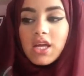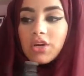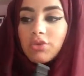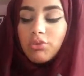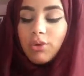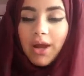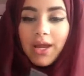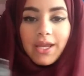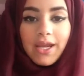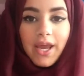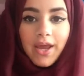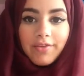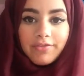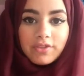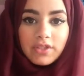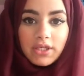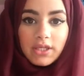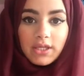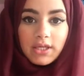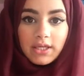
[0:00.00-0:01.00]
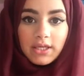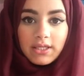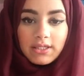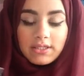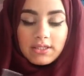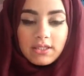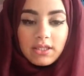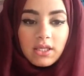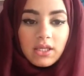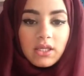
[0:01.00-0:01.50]
right after
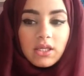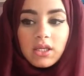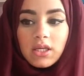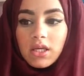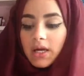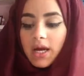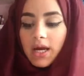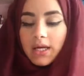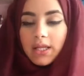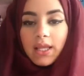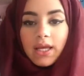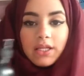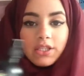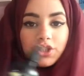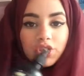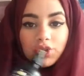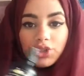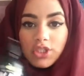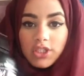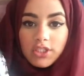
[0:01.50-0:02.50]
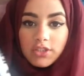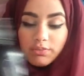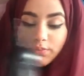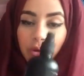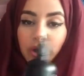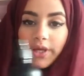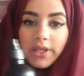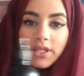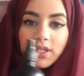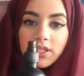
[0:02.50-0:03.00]
cleansing. I like to just spray